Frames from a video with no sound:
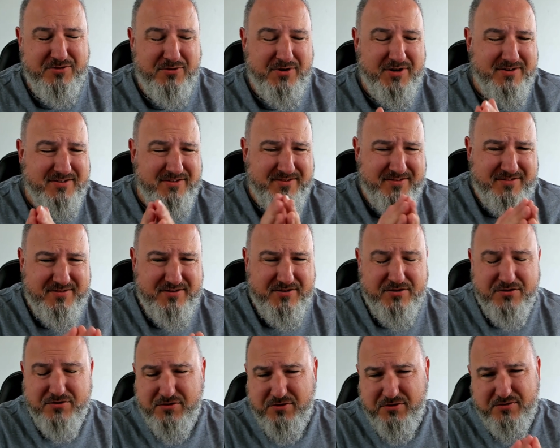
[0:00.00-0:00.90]
you are the
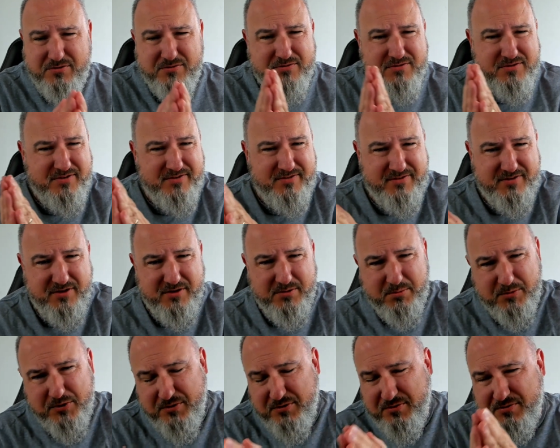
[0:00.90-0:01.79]
ceo the
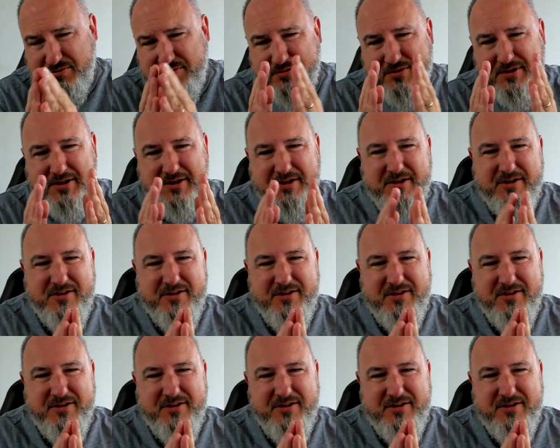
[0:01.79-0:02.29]
cmo